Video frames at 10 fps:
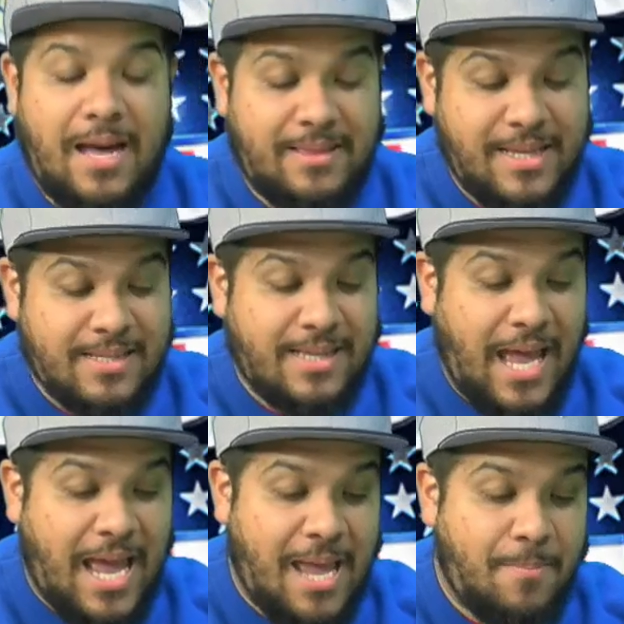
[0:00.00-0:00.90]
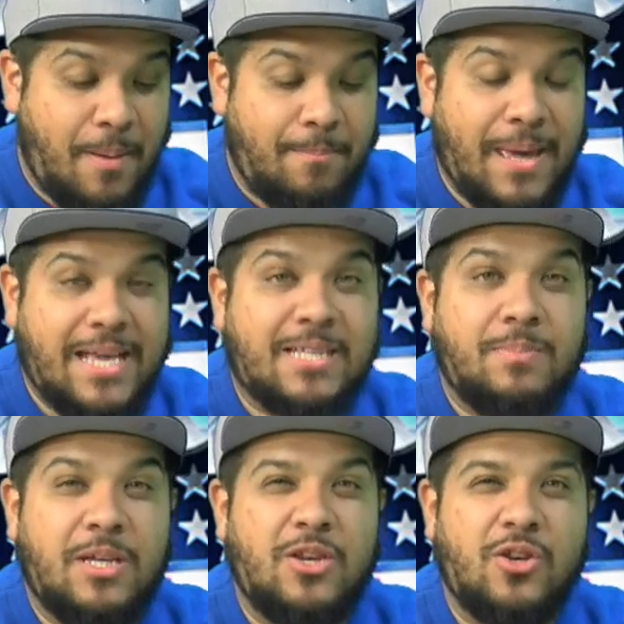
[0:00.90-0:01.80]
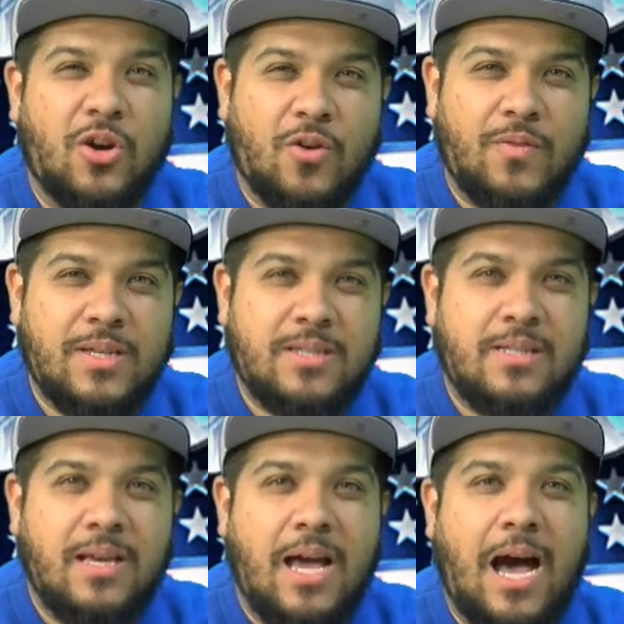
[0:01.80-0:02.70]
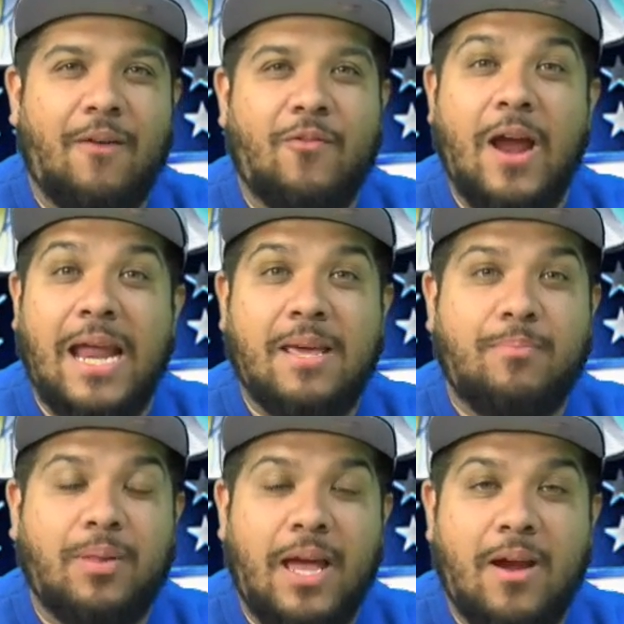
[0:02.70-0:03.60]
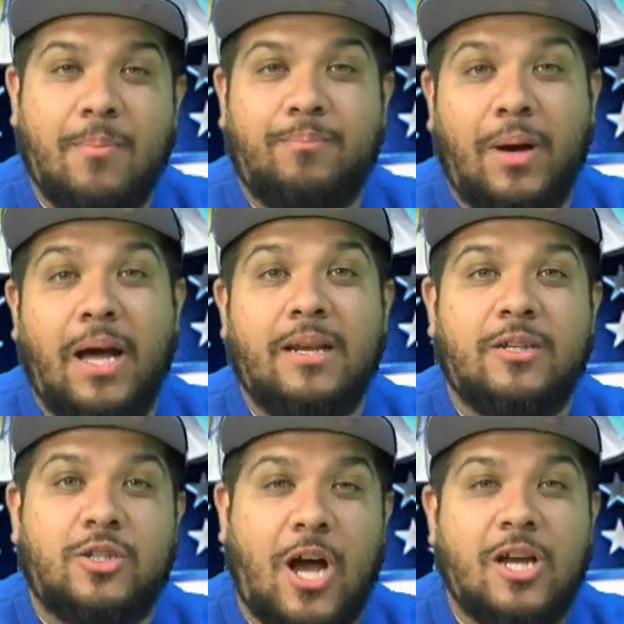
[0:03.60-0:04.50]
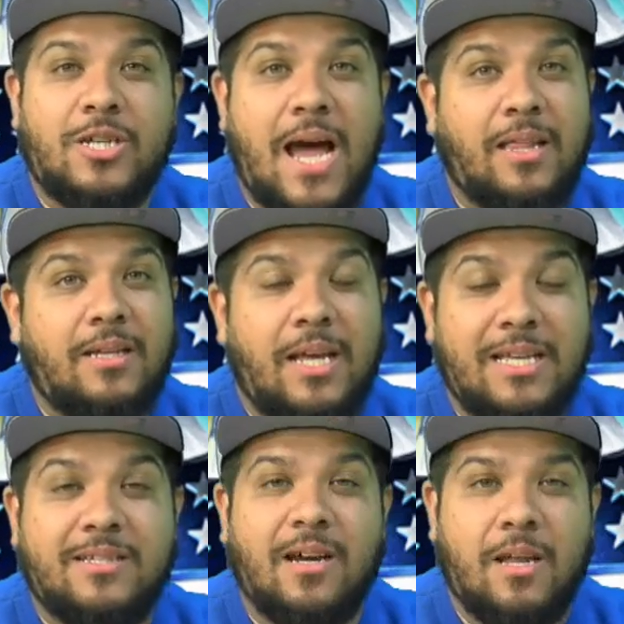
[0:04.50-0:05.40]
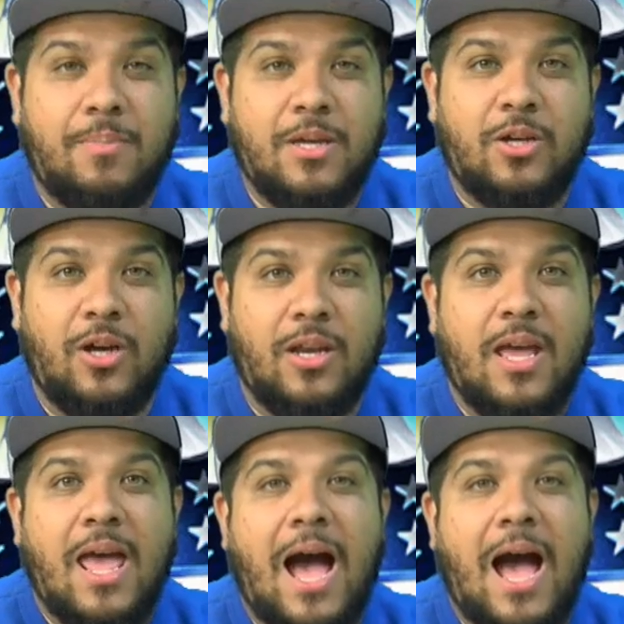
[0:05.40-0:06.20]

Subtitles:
This game makes me nervous for any player, but Josh Allen is going to be good.